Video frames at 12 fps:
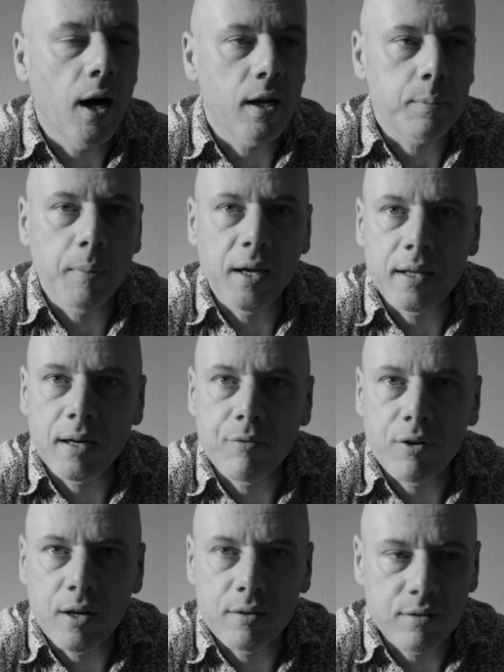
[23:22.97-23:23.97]
are my
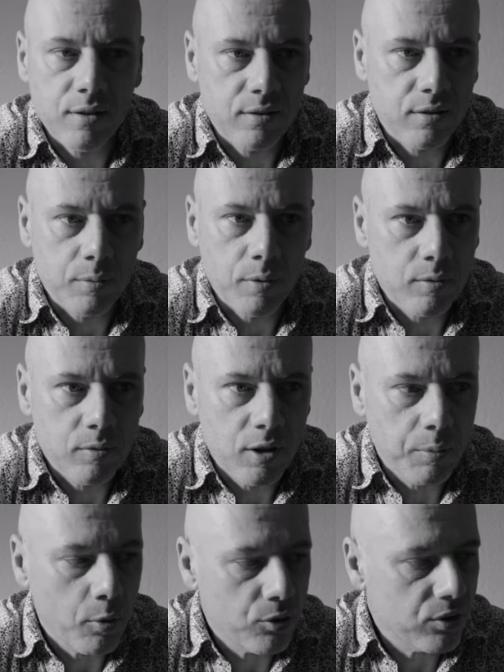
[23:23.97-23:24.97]
references,
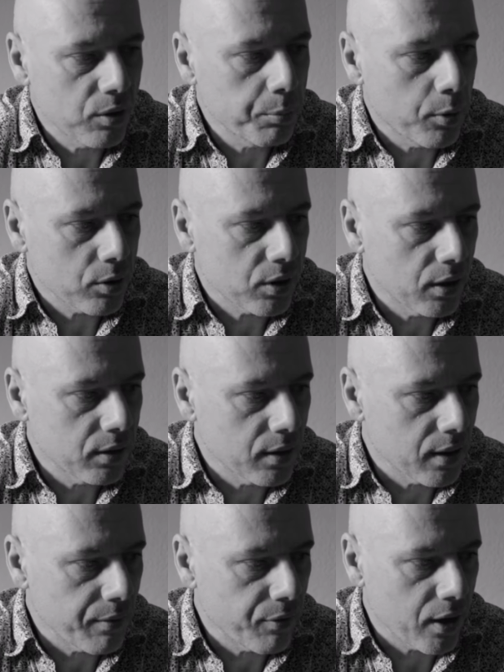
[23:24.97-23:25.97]
the most
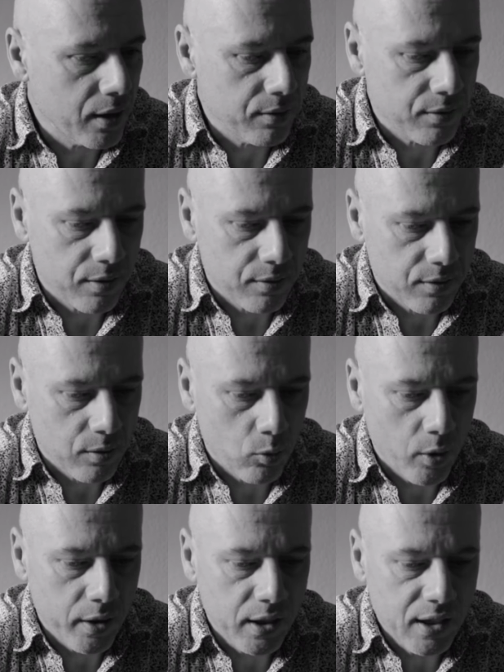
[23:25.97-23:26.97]
important references.
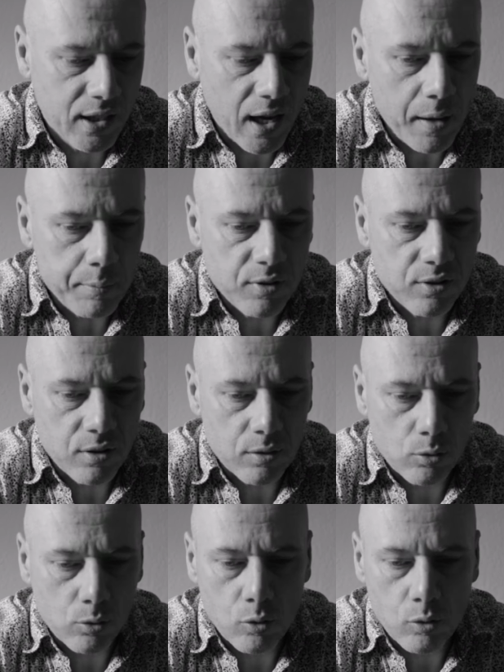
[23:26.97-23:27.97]
When it comes
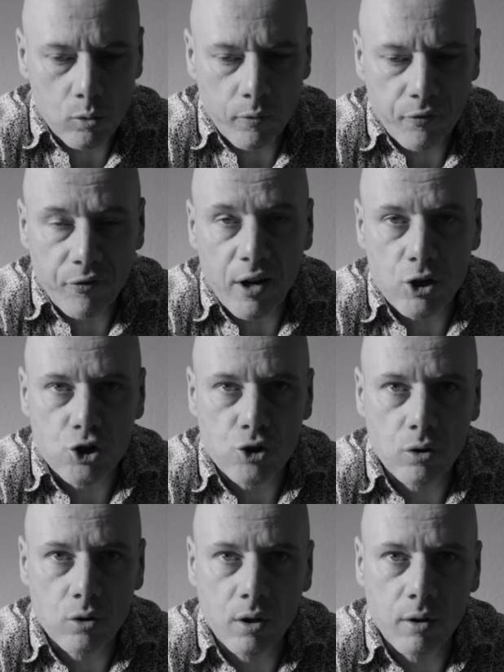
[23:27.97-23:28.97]
to
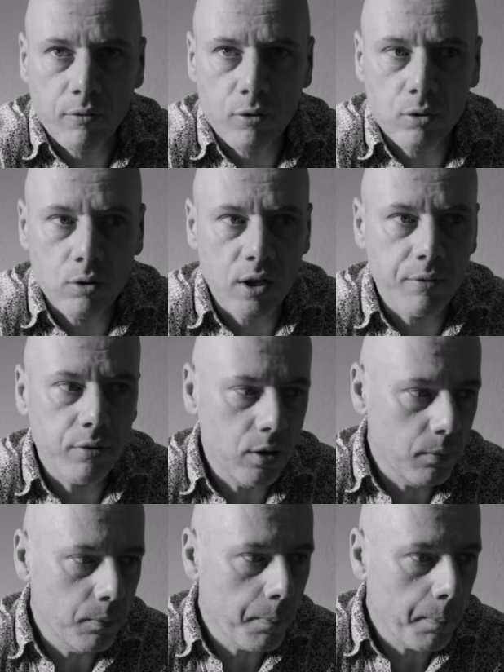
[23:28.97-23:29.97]
fashion photography,